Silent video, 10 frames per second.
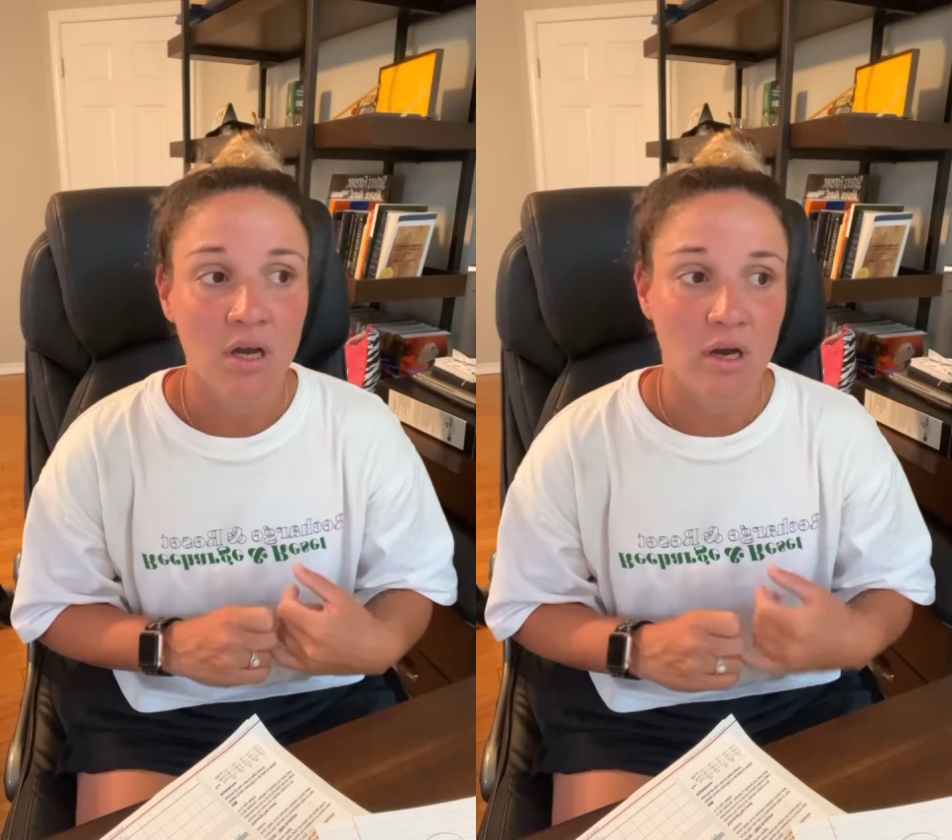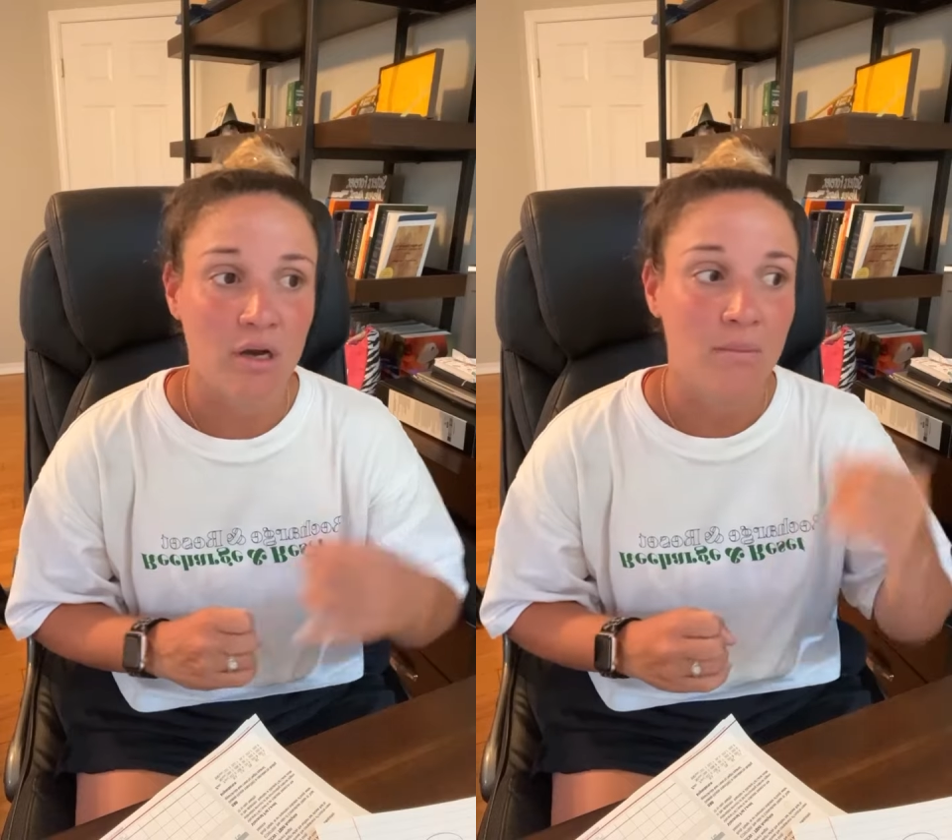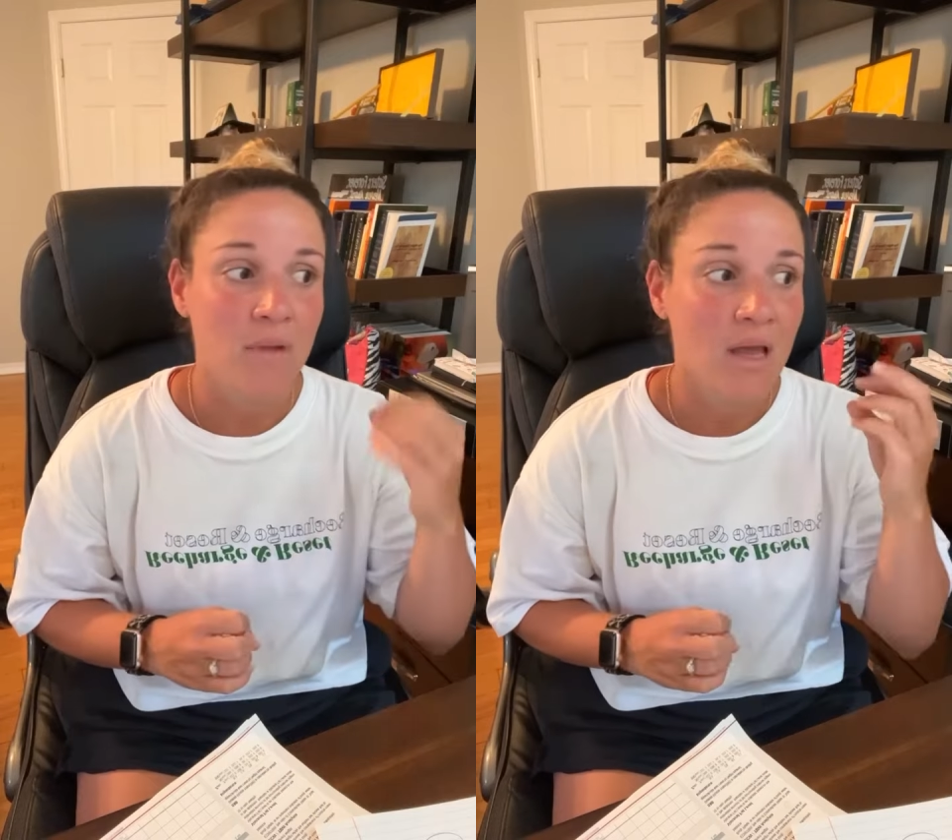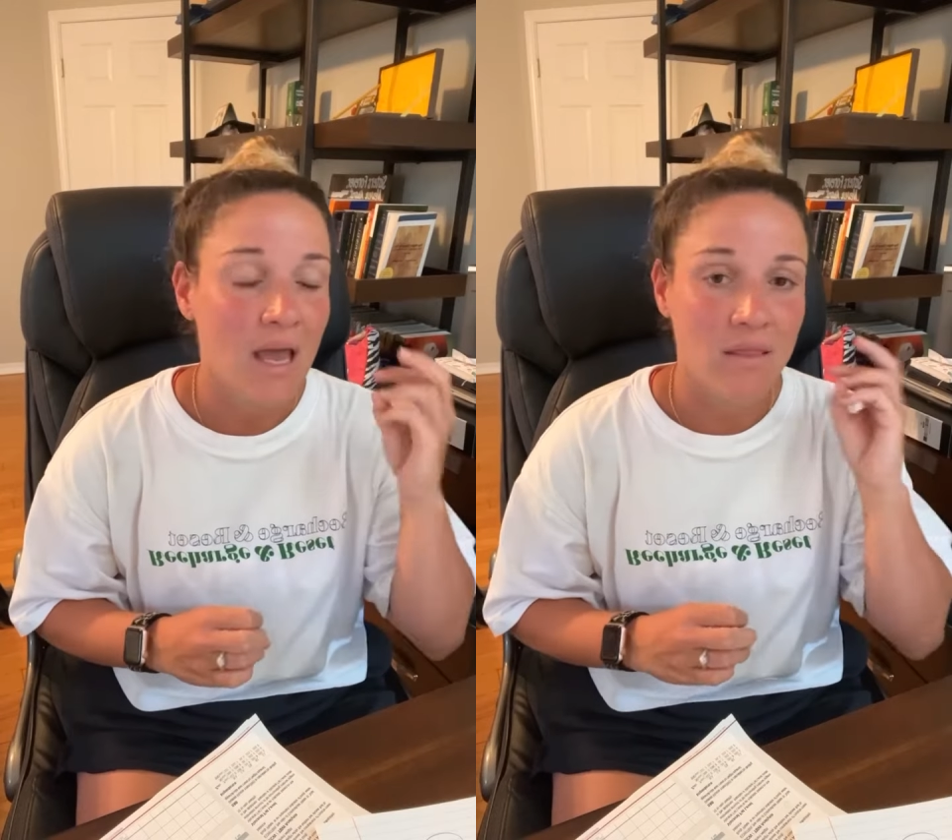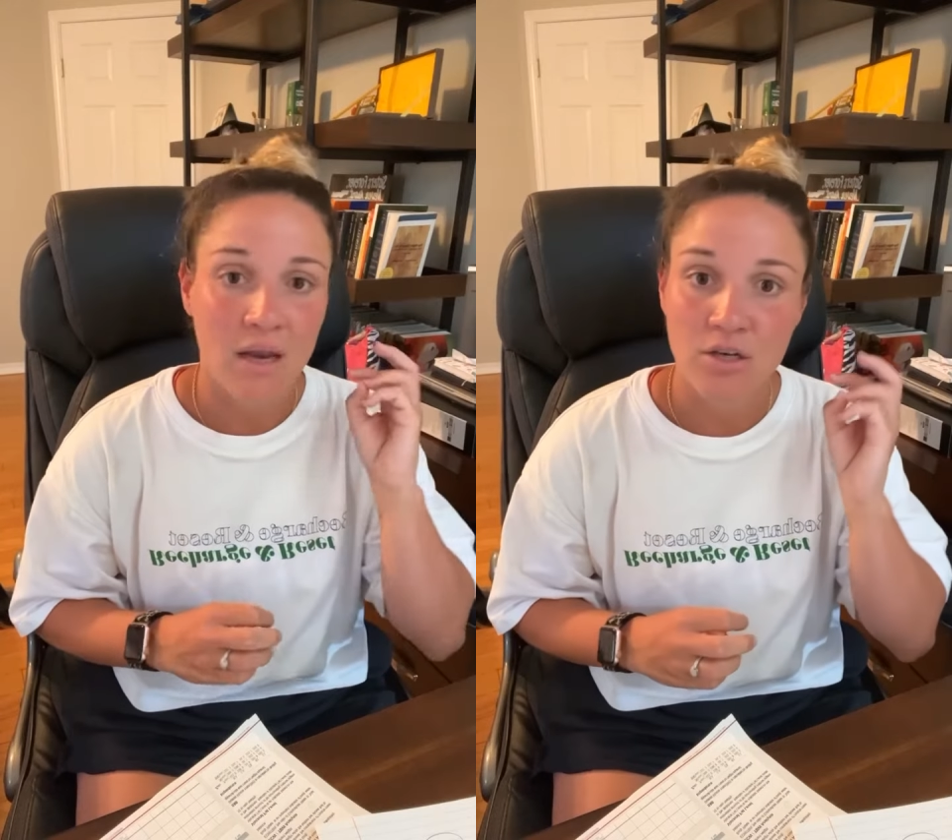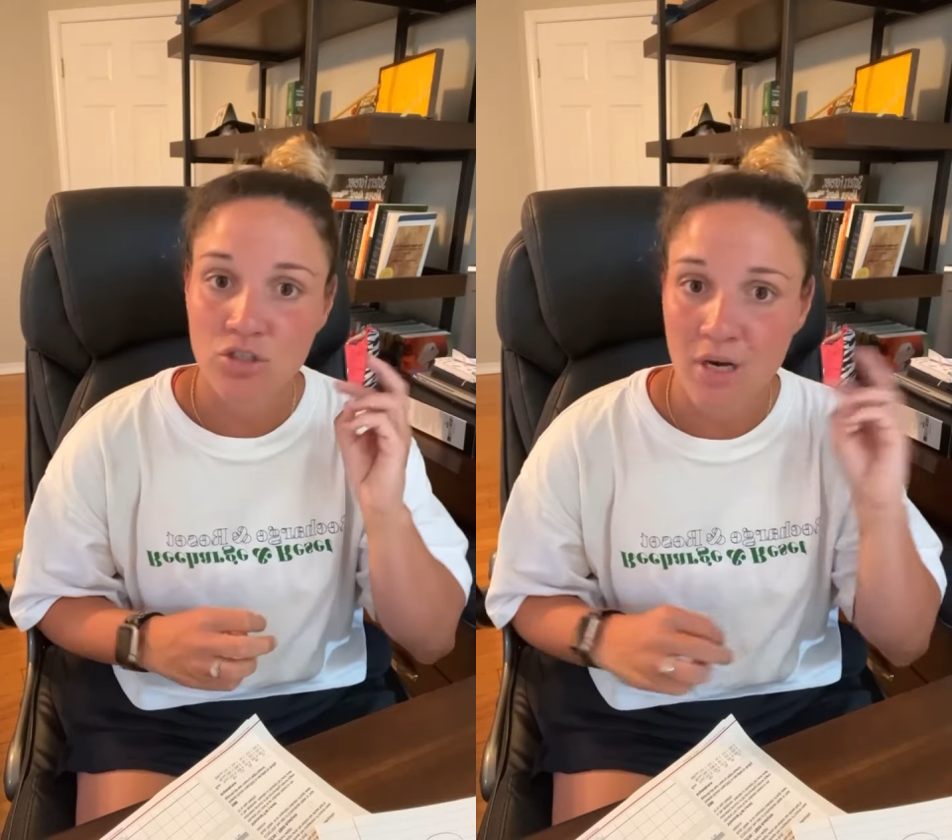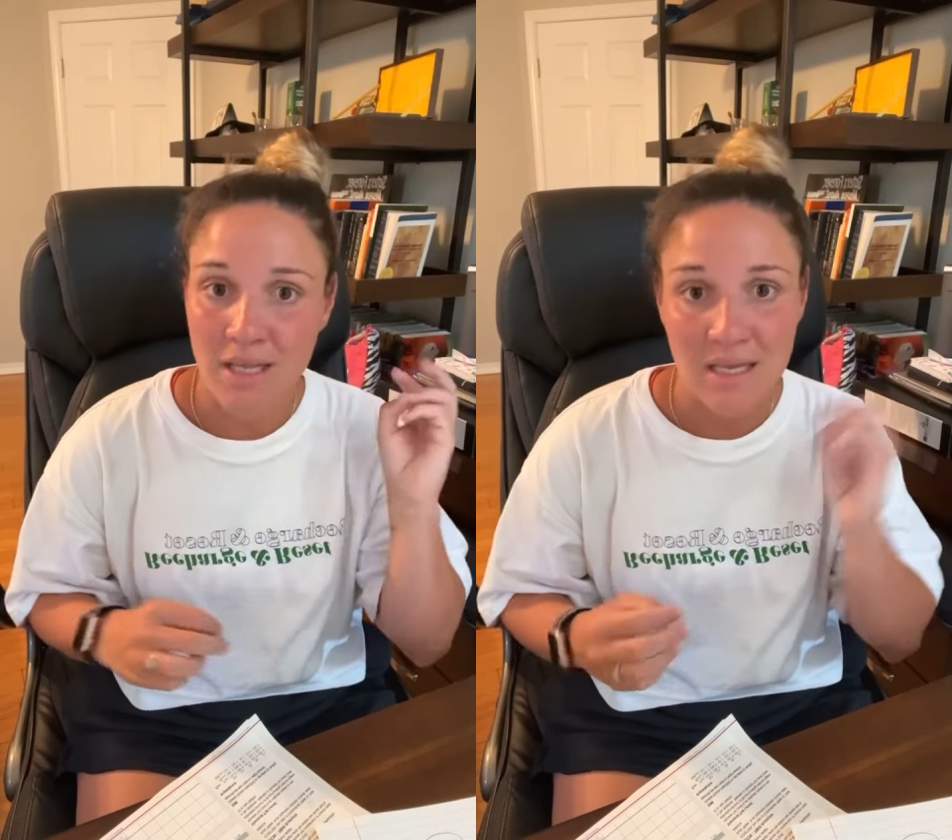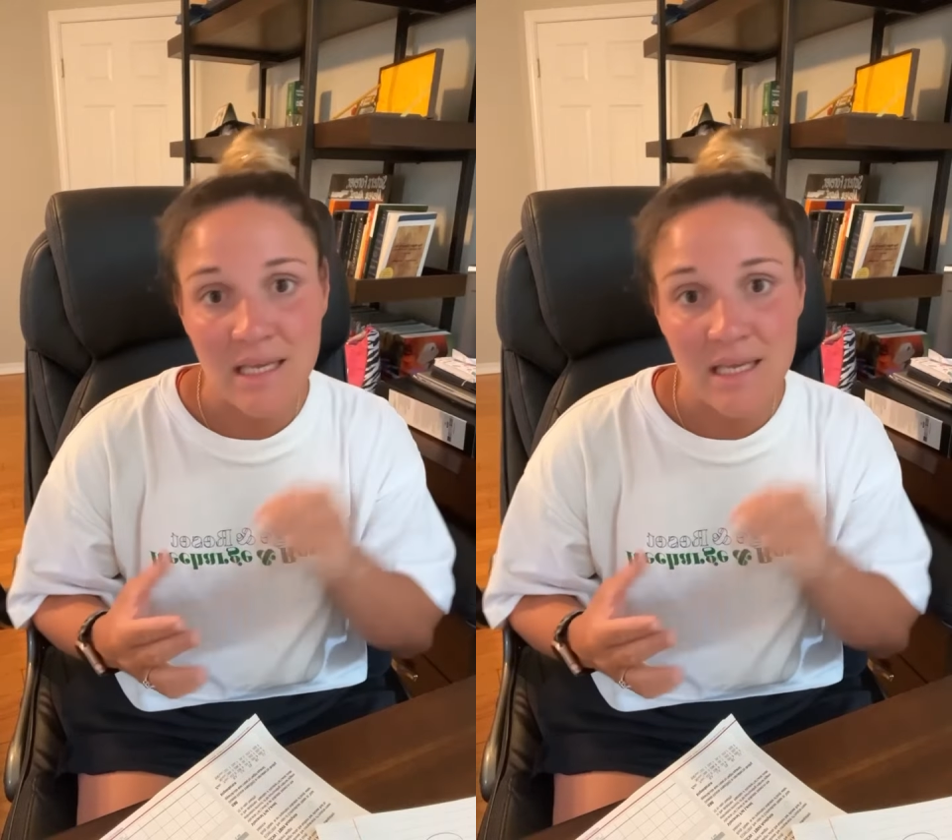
And then I just try to